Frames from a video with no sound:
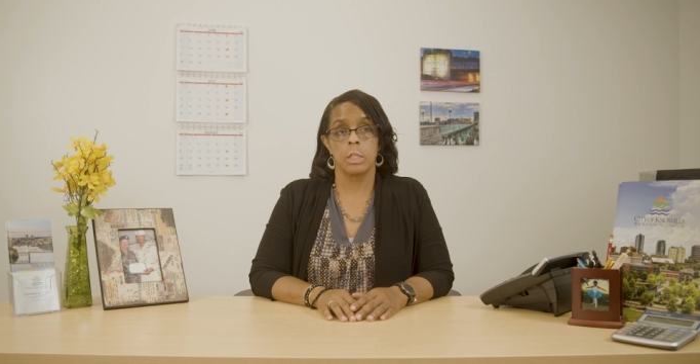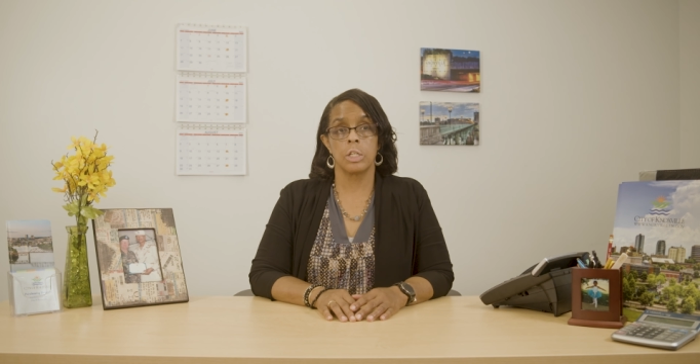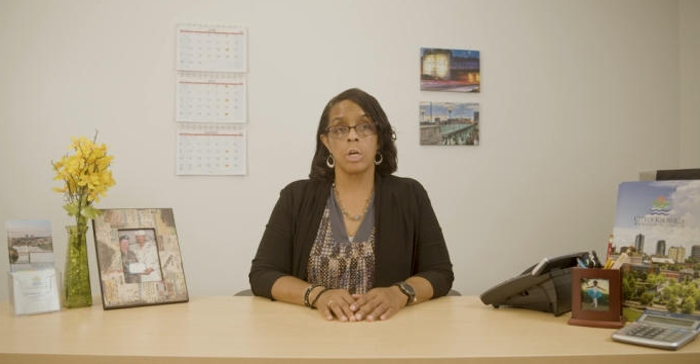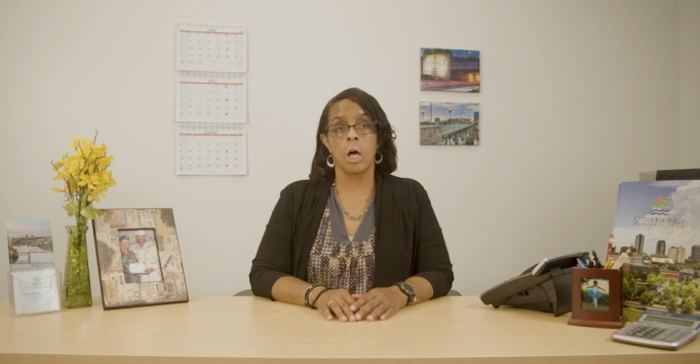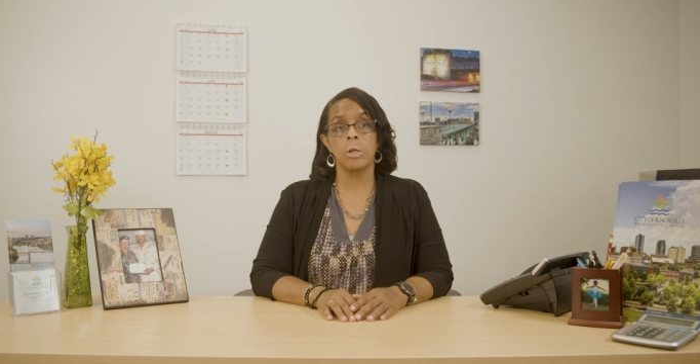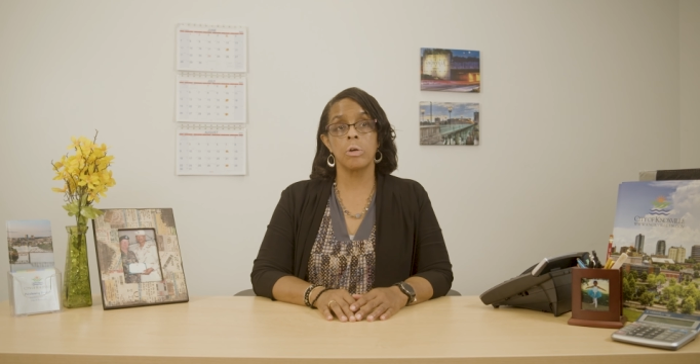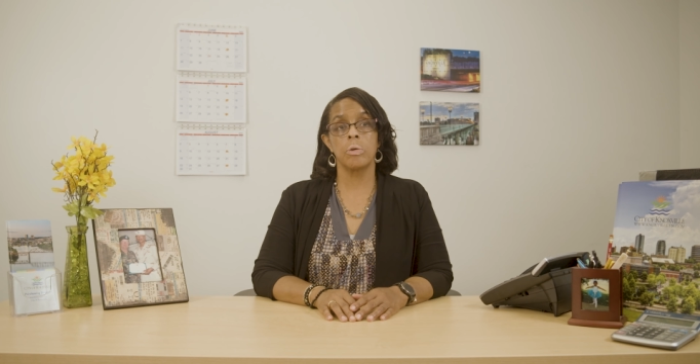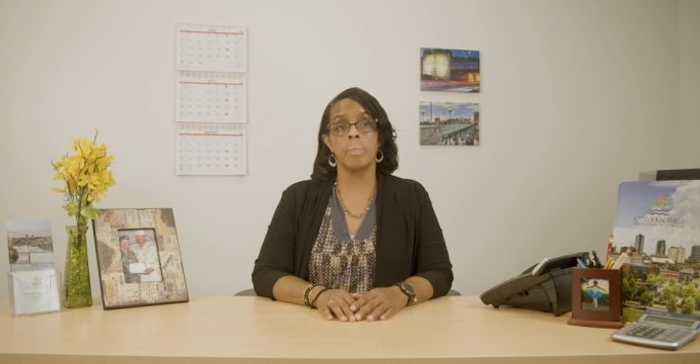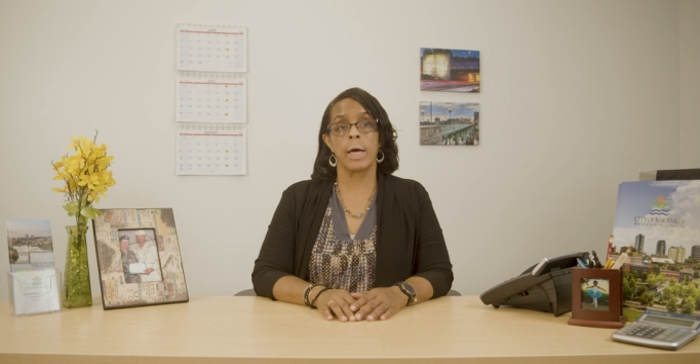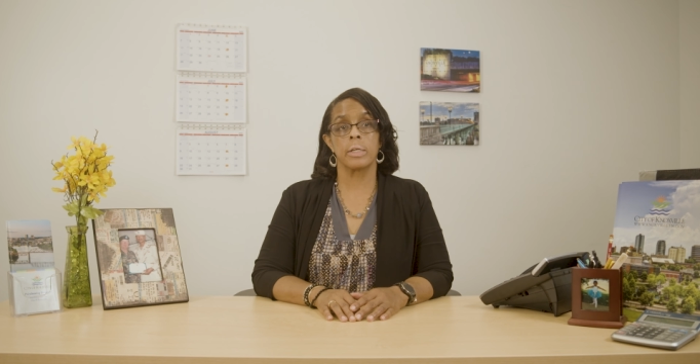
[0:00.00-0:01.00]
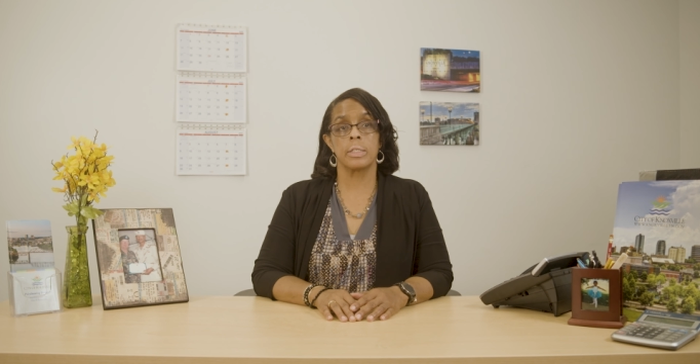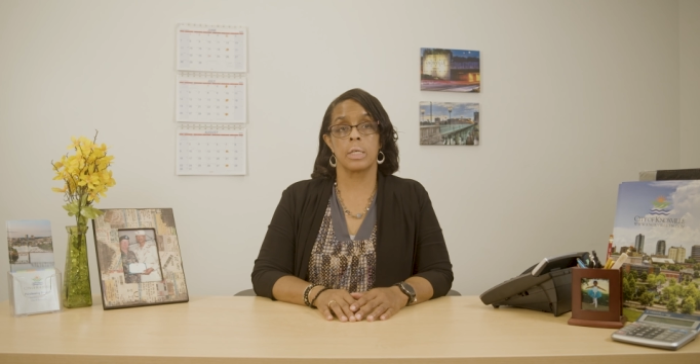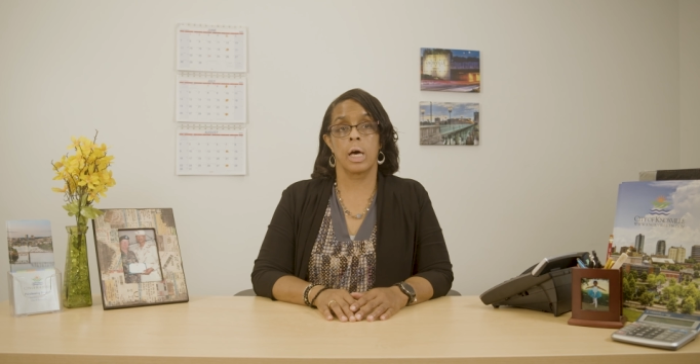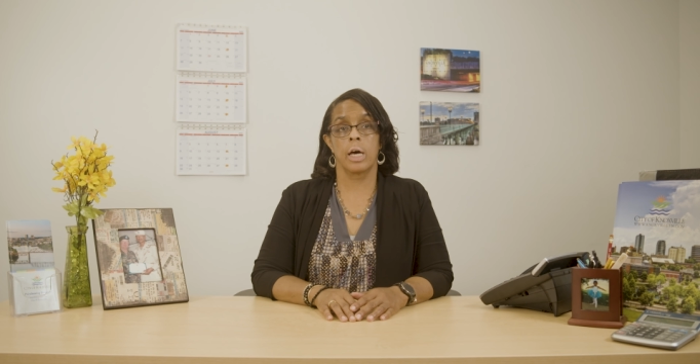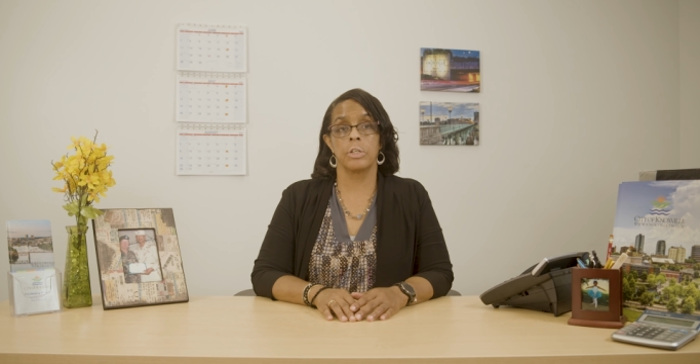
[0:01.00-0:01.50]
The dollar amount
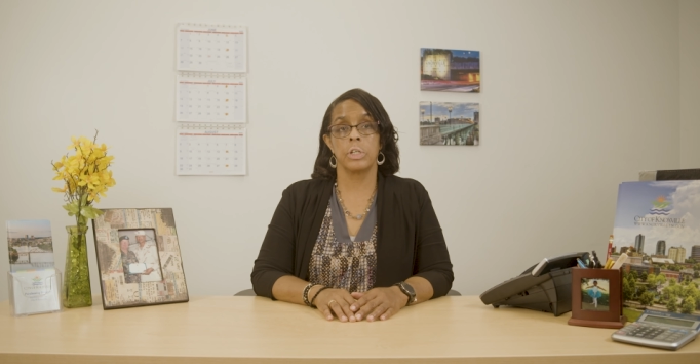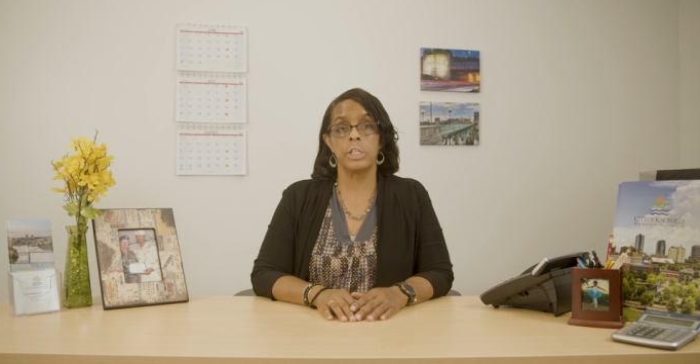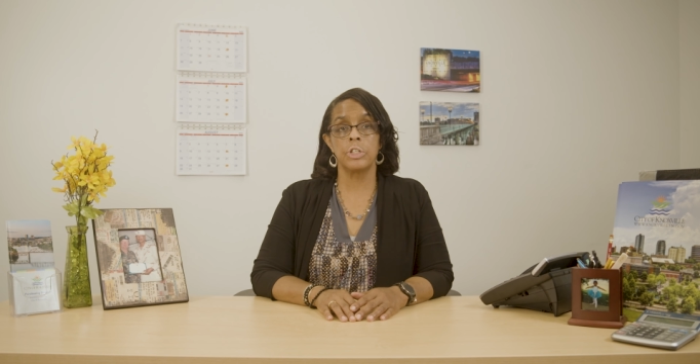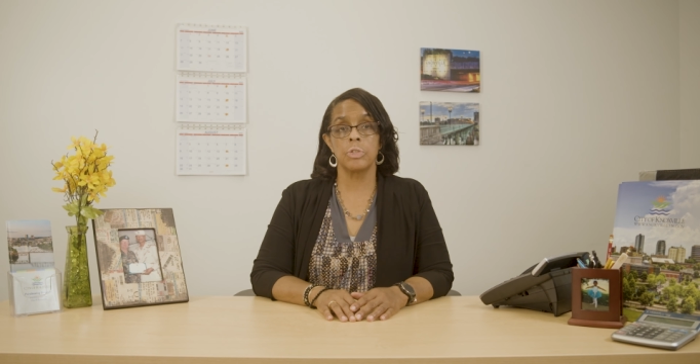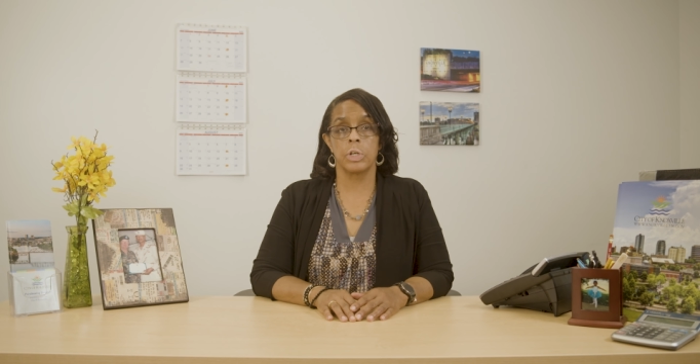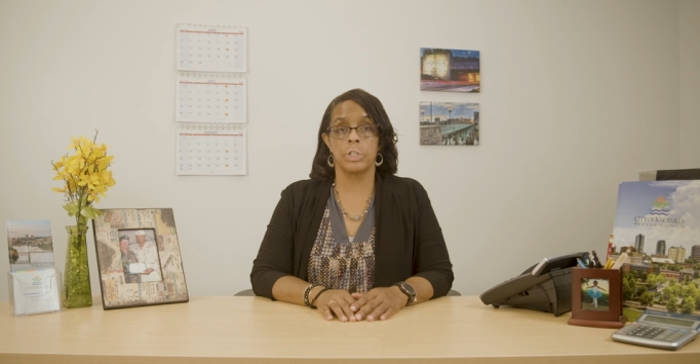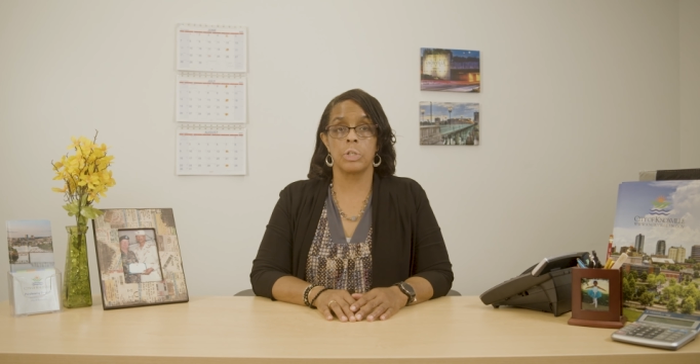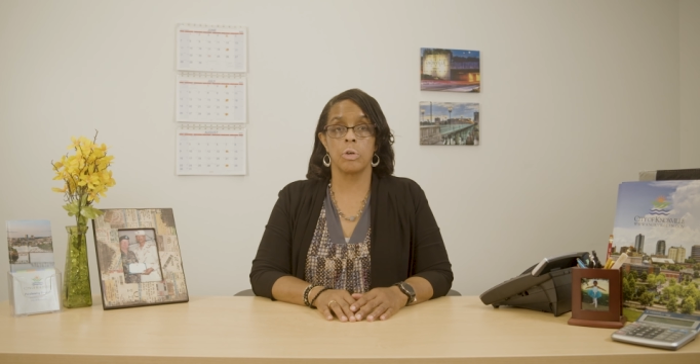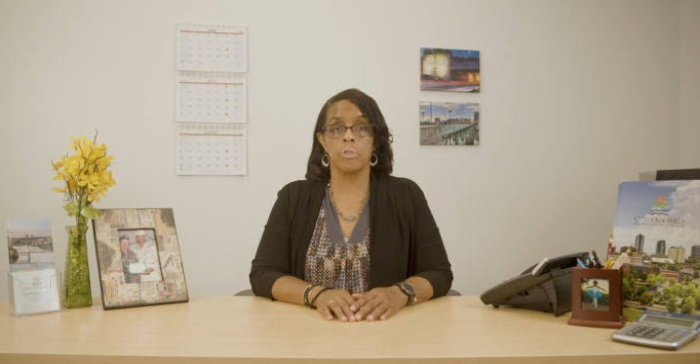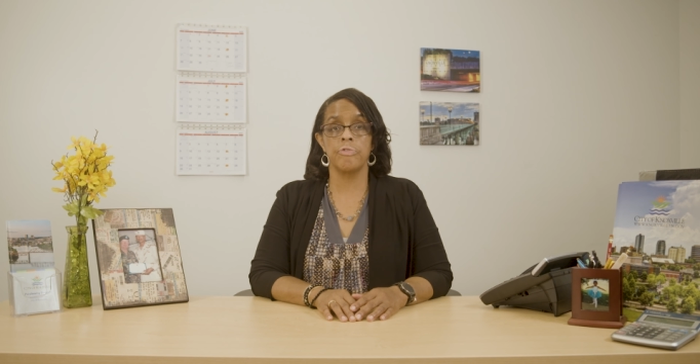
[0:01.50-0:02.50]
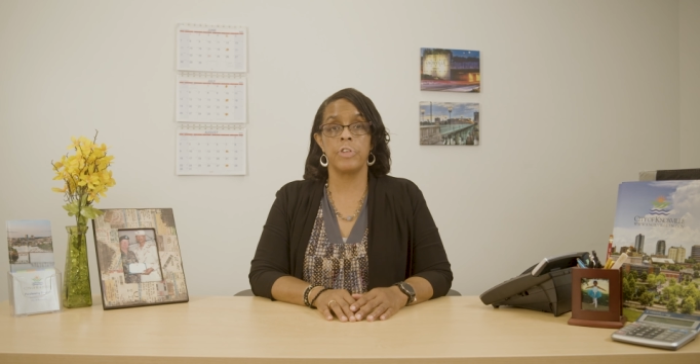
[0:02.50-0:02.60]
assigned to each threshold